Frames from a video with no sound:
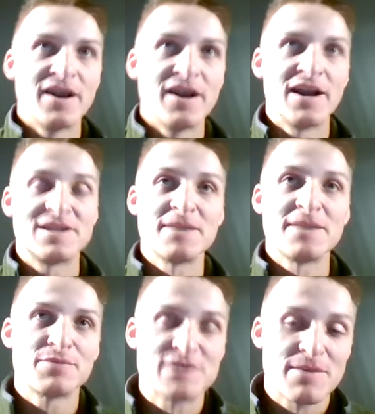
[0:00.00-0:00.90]
a
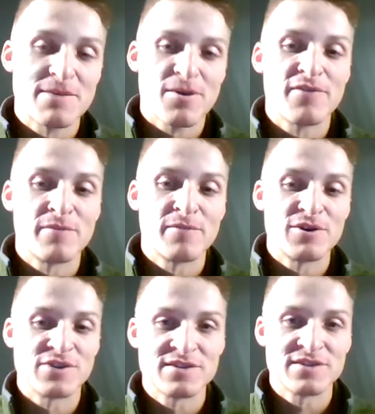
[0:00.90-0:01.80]
10% profit
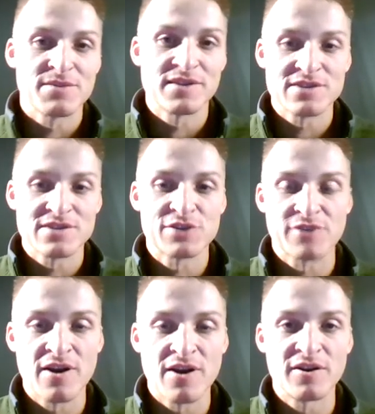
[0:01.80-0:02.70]
margin on something that sells
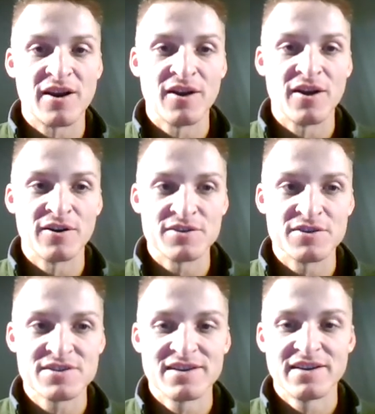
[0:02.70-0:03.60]
for $100
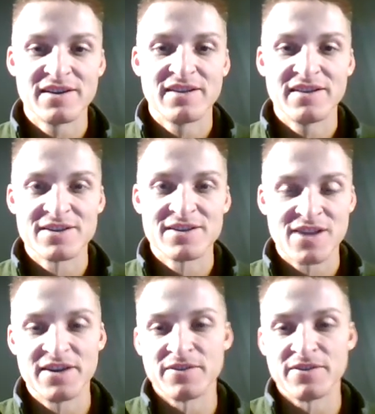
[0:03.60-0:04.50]
is a
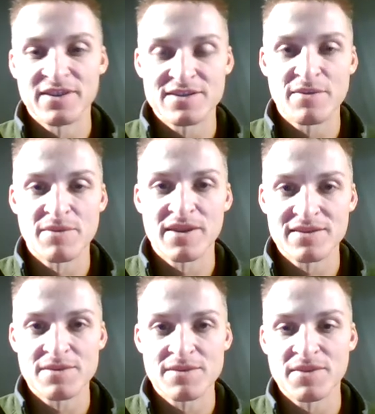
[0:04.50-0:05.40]
lot different than
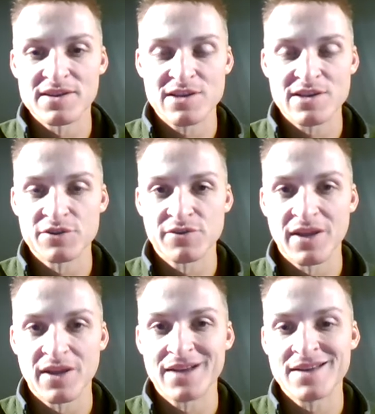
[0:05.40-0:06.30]
something that sells for
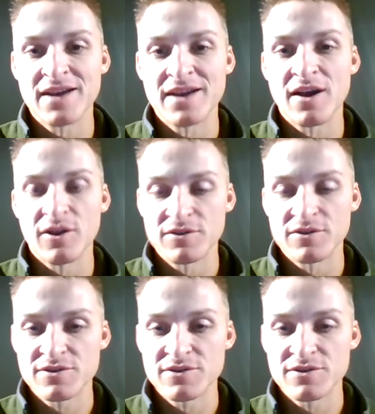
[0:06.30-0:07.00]
like $10 or